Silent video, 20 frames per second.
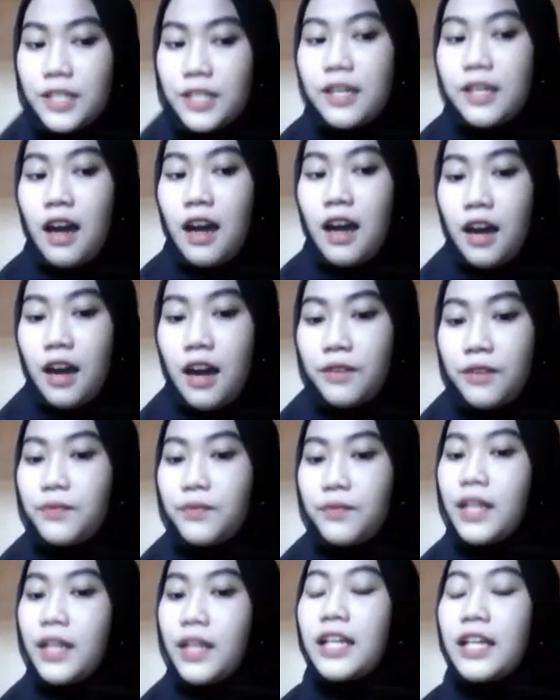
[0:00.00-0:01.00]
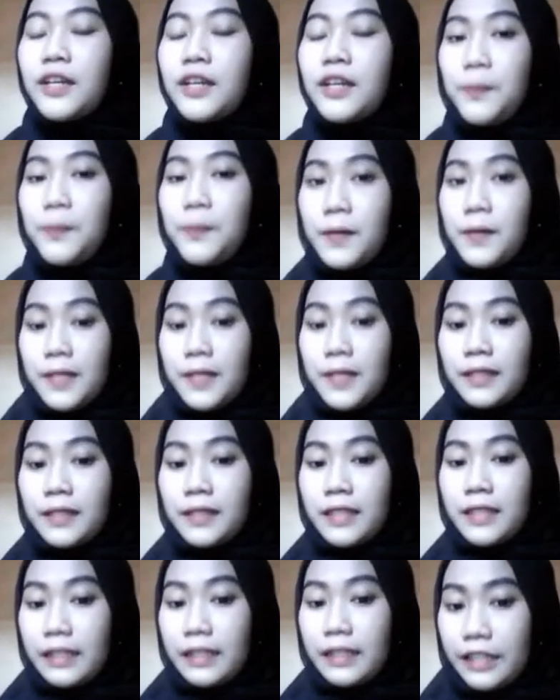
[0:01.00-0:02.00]
are really
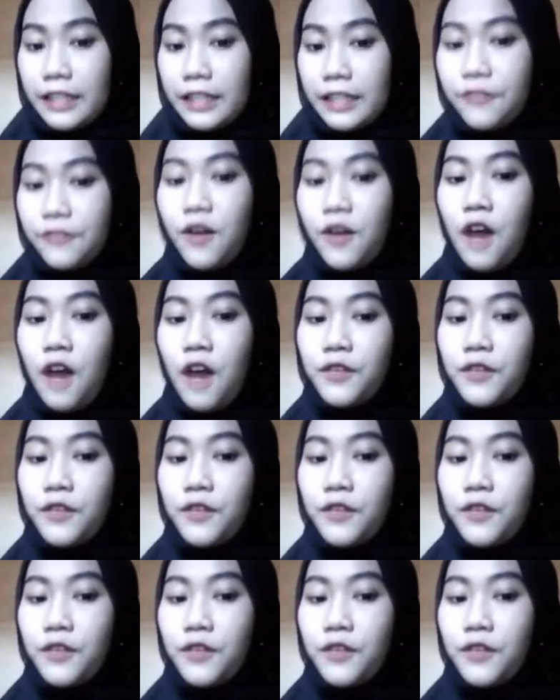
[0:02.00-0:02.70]
representative of the